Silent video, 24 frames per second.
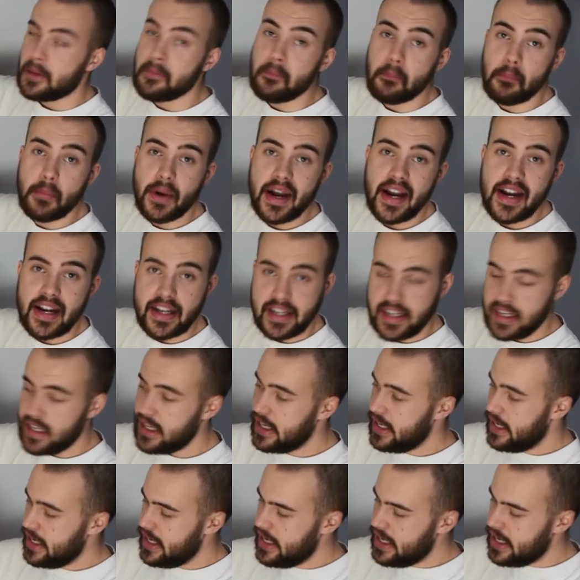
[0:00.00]
and back.
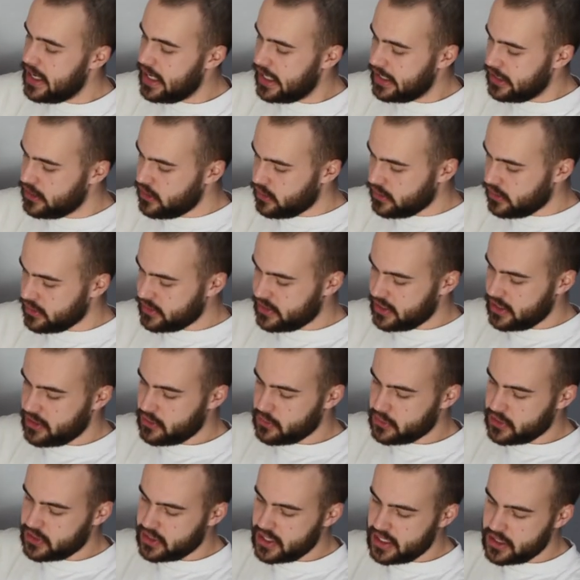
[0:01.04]
Uh, not
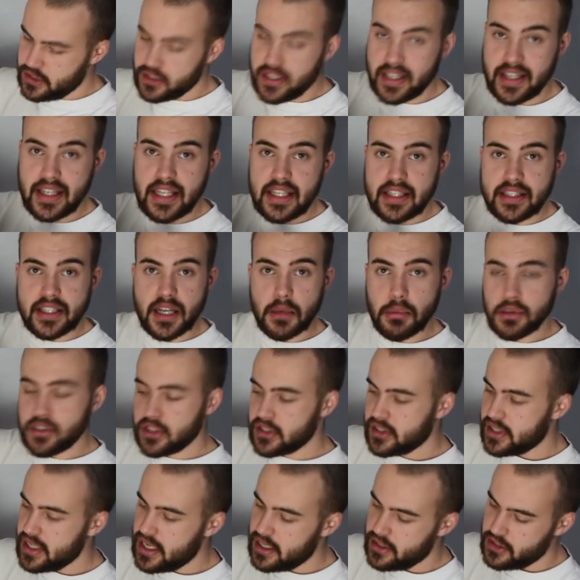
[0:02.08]
single stitched, it is double
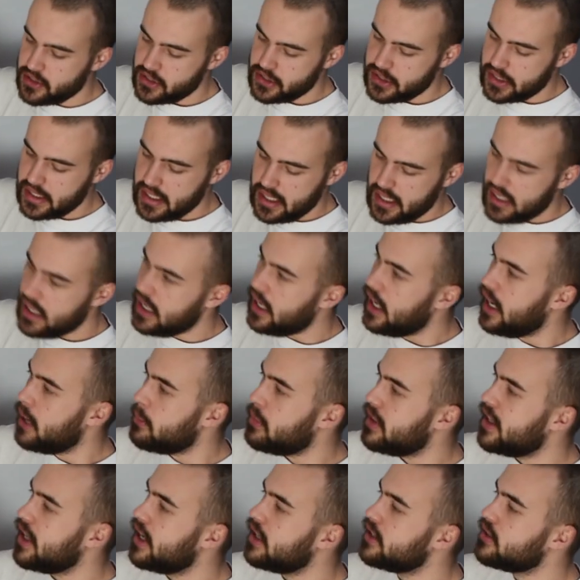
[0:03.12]
stitched, uh,
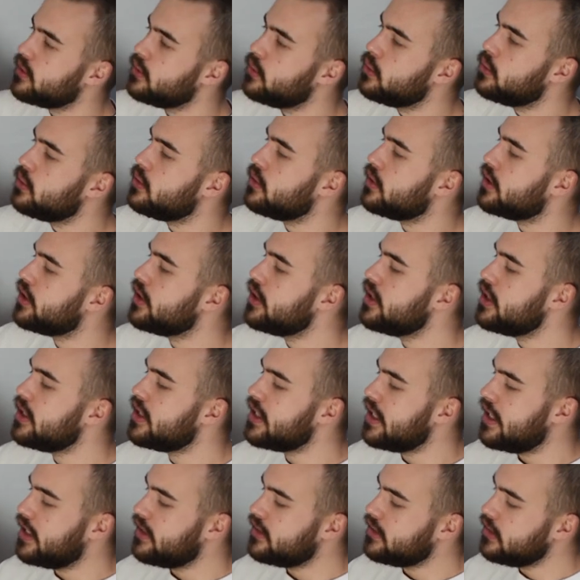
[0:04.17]
but that's all
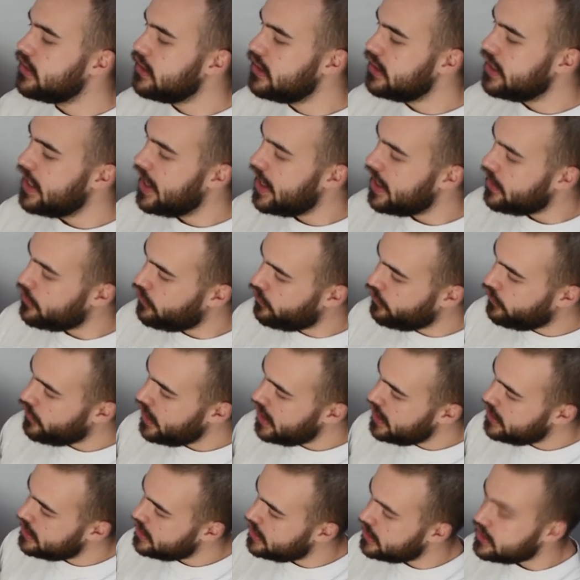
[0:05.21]
good. It's on a
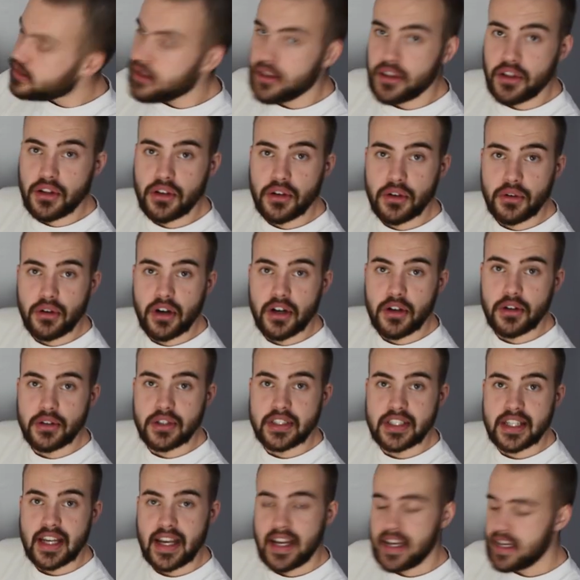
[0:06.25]
faded Euro
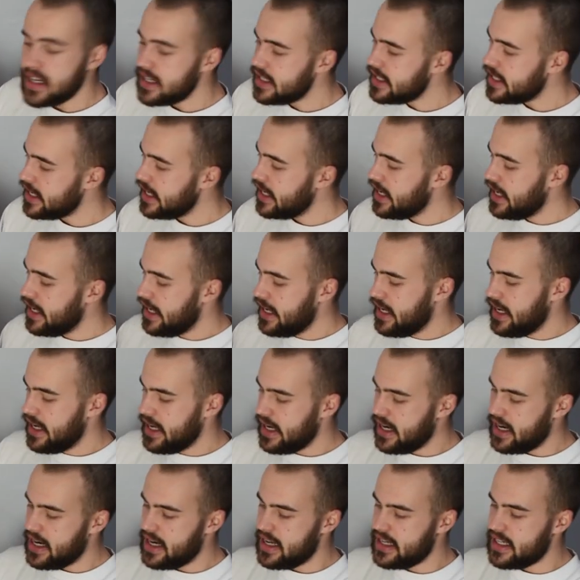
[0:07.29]
tag.
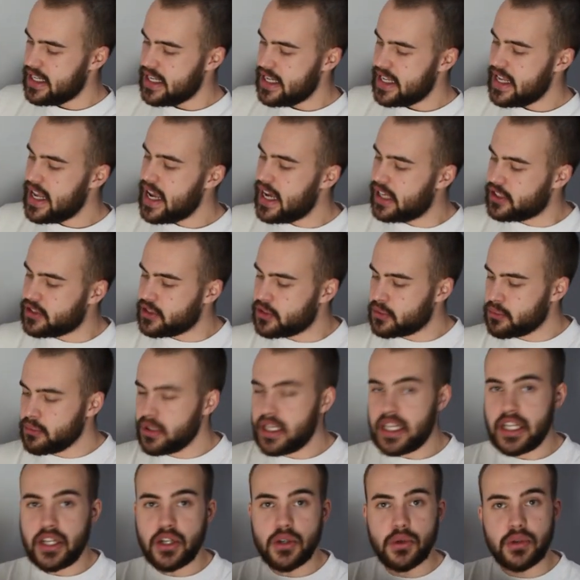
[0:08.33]
And uh, yeah, just
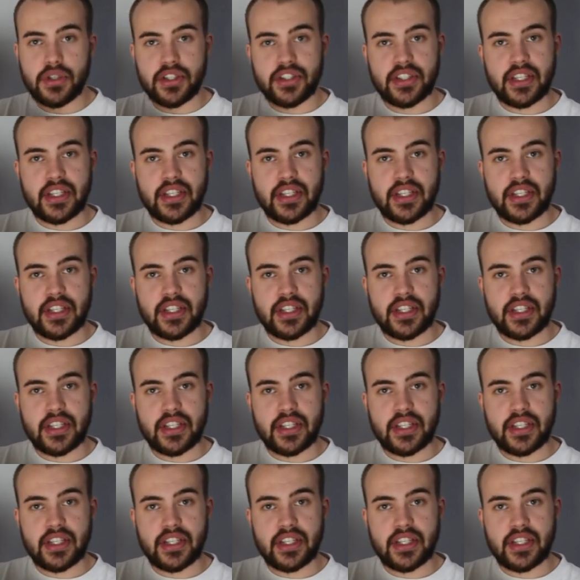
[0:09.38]
really cool to